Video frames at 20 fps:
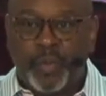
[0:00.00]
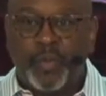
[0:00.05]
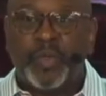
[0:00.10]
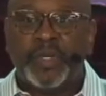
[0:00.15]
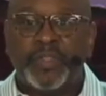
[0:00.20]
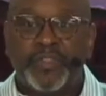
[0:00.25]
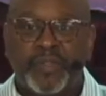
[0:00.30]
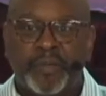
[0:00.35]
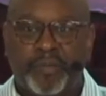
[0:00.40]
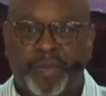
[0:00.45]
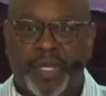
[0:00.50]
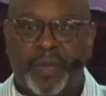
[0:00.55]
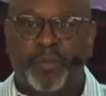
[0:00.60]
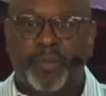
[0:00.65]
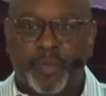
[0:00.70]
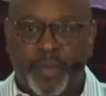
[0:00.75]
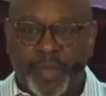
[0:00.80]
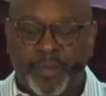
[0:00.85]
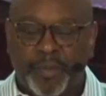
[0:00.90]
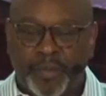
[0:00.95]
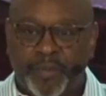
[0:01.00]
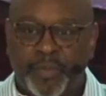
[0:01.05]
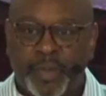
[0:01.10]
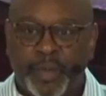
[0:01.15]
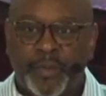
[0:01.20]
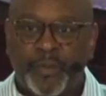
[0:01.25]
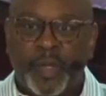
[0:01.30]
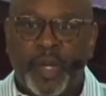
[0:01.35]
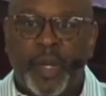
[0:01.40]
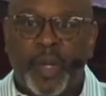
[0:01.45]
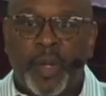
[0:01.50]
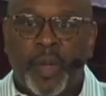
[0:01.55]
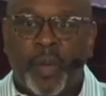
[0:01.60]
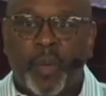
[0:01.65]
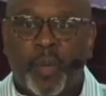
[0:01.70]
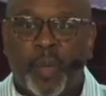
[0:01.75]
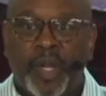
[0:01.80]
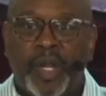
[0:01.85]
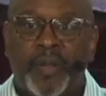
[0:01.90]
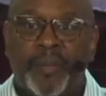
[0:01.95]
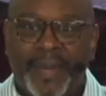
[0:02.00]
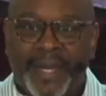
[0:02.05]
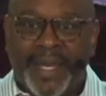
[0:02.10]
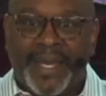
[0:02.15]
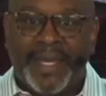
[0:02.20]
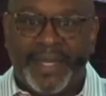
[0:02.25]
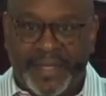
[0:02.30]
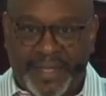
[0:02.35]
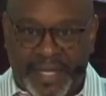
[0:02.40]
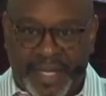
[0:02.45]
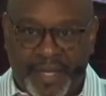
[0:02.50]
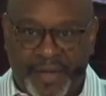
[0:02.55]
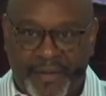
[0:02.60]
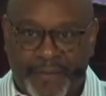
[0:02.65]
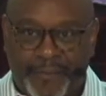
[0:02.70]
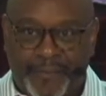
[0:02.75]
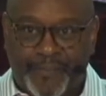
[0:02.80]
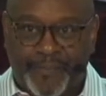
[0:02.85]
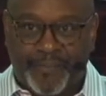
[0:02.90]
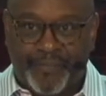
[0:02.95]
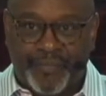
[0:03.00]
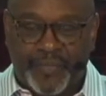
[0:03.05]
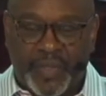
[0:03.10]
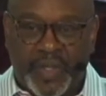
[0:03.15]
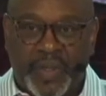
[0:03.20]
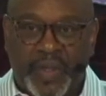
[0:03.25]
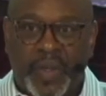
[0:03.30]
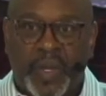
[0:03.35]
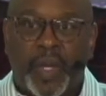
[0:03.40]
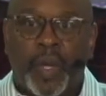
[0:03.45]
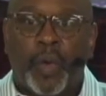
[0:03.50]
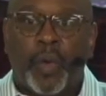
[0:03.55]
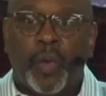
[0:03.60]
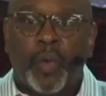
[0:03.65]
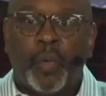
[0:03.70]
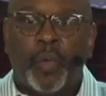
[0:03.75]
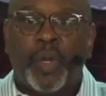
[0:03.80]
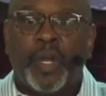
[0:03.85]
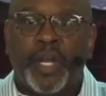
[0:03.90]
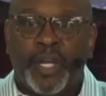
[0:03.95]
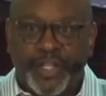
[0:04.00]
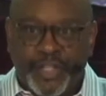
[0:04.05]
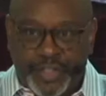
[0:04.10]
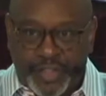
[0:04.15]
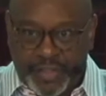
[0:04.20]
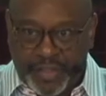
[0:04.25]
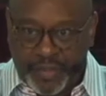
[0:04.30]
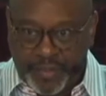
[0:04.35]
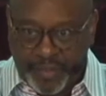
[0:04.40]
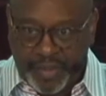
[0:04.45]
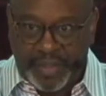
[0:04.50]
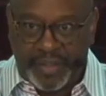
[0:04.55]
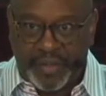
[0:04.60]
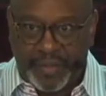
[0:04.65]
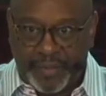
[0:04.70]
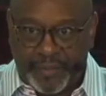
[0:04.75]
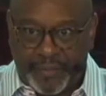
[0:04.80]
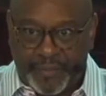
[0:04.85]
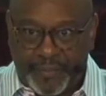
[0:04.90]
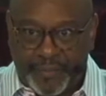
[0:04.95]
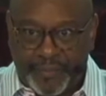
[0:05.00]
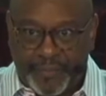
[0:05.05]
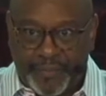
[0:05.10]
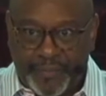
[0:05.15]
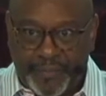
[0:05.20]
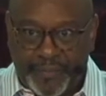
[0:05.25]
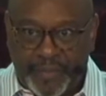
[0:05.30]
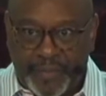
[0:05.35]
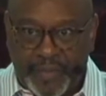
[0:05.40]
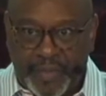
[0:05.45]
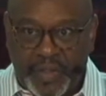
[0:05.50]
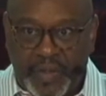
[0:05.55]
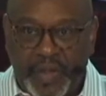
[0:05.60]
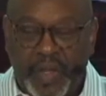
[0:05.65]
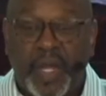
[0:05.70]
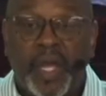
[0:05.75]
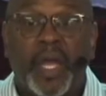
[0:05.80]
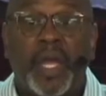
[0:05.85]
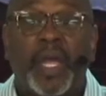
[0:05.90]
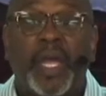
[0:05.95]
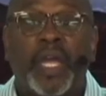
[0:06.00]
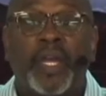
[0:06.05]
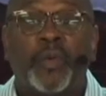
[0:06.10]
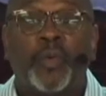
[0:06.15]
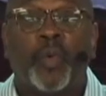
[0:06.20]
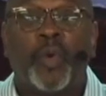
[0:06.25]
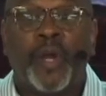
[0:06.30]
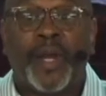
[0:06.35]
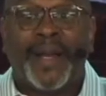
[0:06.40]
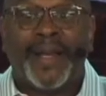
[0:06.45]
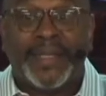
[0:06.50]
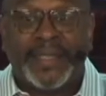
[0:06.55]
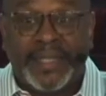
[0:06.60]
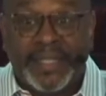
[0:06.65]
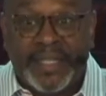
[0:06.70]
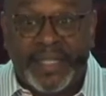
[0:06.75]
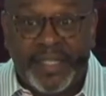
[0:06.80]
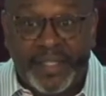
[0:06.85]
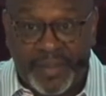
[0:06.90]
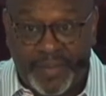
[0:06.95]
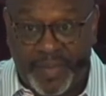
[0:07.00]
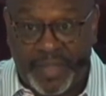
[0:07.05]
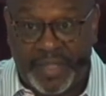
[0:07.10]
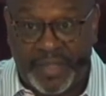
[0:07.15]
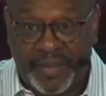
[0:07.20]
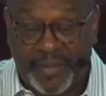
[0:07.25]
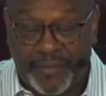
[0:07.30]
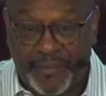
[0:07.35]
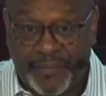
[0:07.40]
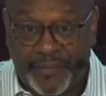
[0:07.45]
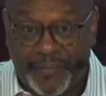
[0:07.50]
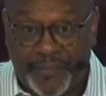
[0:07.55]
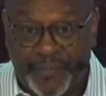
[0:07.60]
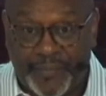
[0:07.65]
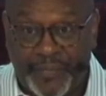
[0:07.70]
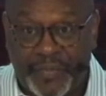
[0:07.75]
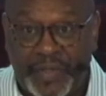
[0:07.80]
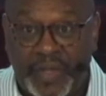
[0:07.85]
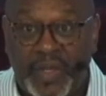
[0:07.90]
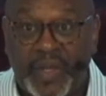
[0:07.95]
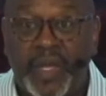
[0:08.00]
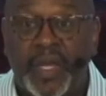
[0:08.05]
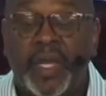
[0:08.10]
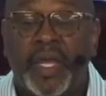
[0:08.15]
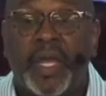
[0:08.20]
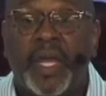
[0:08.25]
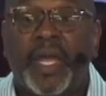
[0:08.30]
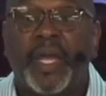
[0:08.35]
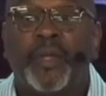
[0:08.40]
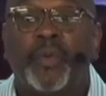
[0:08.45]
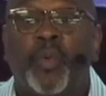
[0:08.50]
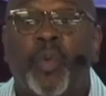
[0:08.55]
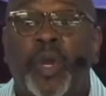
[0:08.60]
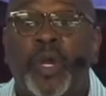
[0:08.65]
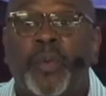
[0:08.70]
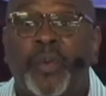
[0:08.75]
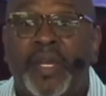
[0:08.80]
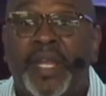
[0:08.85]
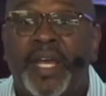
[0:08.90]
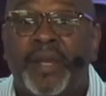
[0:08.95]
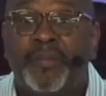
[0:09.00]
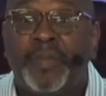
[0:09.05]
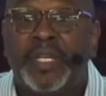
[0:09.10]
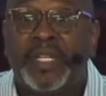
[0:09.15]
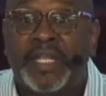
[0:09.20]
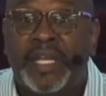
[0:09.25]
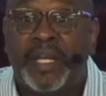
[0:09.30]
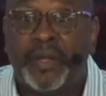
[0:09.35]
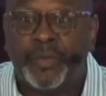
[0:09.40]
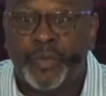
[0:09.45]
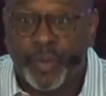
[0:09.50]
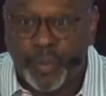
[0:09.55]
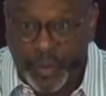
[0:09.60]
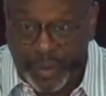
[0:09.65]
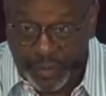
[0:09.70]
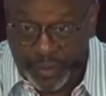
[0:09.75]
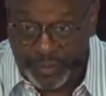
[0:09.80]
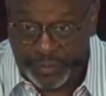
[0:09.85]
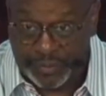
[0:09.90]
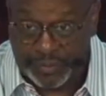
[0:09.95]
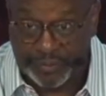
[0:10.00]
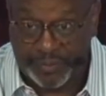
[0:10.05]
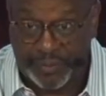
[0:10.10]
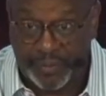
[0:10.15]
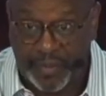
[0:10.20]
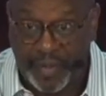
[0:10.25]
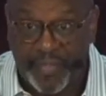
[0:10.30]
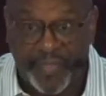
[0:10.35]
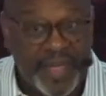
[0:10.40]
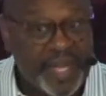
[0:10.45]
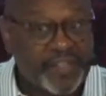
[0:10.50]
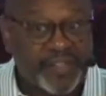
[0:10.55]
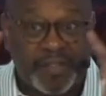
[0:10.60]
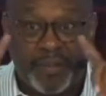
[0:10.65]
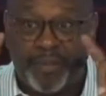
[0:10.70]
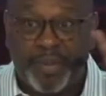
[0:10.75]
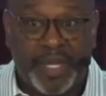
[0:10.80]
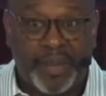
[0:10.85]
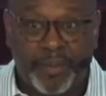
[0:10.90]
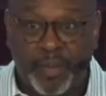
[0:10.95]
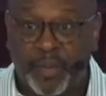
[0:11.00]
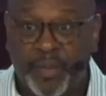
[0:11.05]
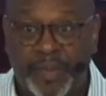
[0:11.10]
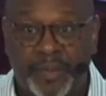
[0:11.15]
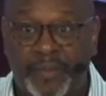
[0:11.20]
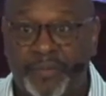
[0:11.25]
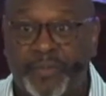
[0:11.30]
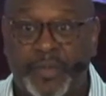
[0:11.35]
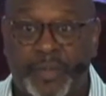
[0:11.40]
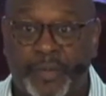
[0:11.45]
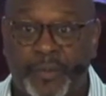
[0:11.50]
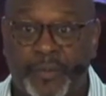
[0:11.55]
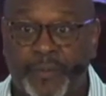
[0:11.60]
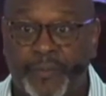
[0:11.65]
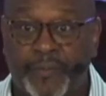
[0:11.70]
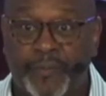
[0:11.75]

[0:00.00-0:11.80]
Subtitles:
What is a panoramic view? Where am I at now? Where I should be, and where I need to be, and where will I be down the road? That's a panoramic view.